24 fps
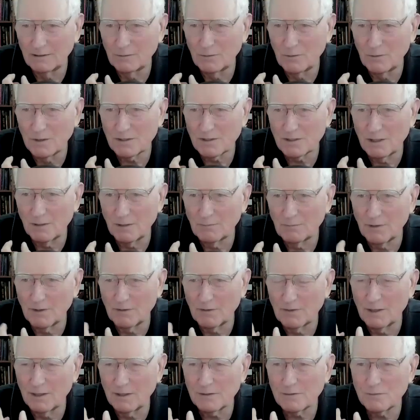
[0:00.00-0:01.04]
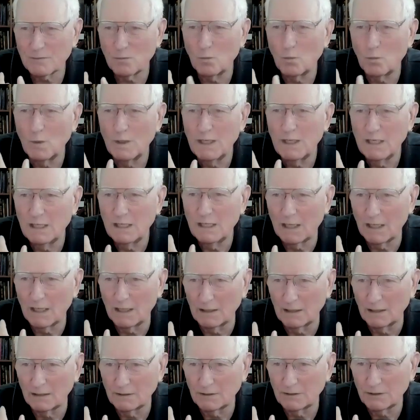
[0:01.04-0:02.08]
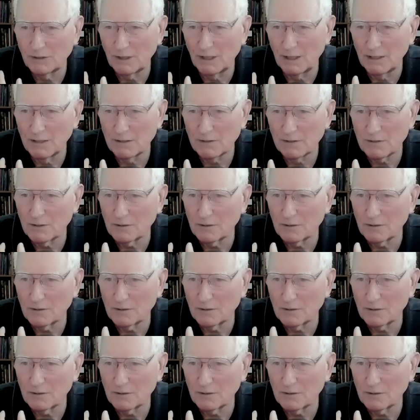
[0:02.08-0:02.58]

to accept the things we cannot change,